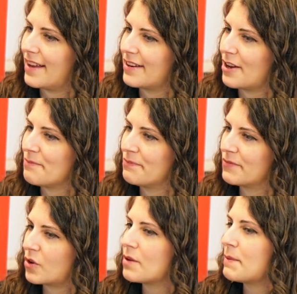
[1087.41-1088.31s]
And
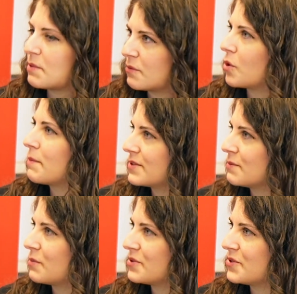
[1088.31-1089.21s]
I'm going to be performing
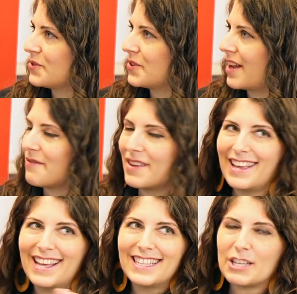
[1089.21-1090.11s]
some more soon. I have
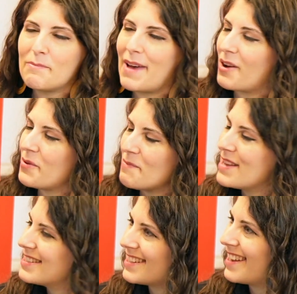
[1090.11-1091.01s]
Tim Peck with
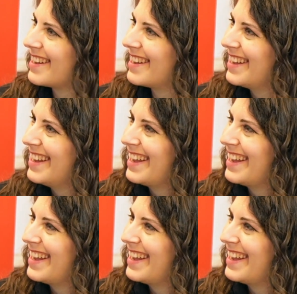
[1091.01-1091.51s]
me today.